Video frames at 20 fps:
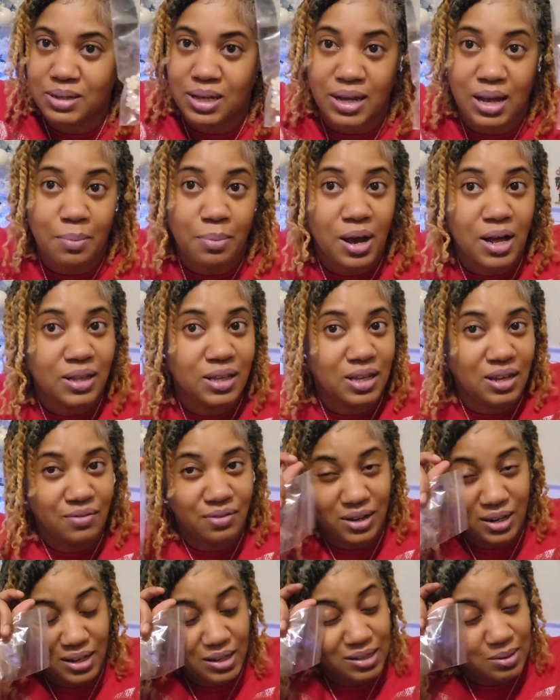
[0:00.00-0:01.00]
Like I probably
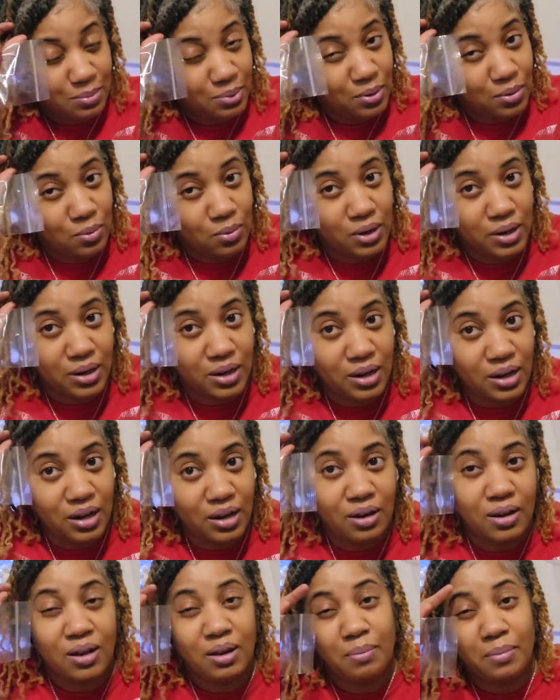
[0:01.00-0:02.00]
even need to put one in
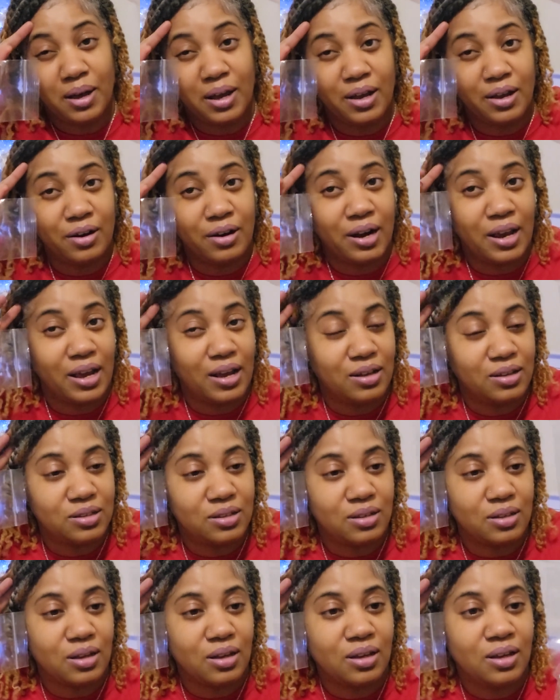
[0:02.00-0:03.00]
here in my hair now so
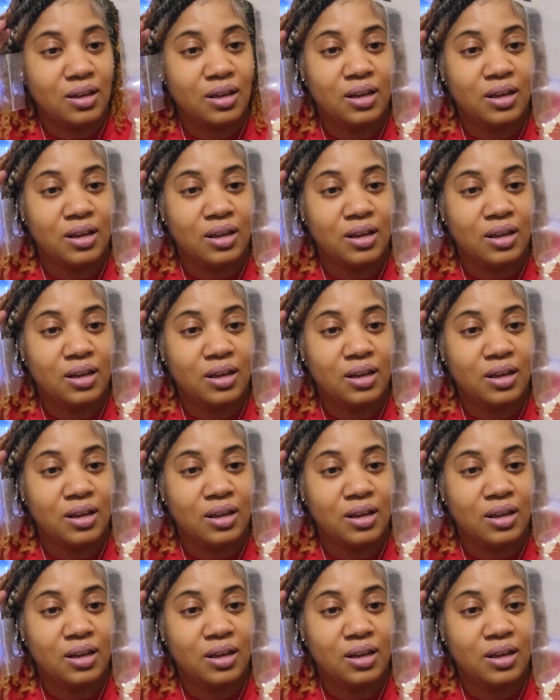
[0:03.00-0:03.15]
that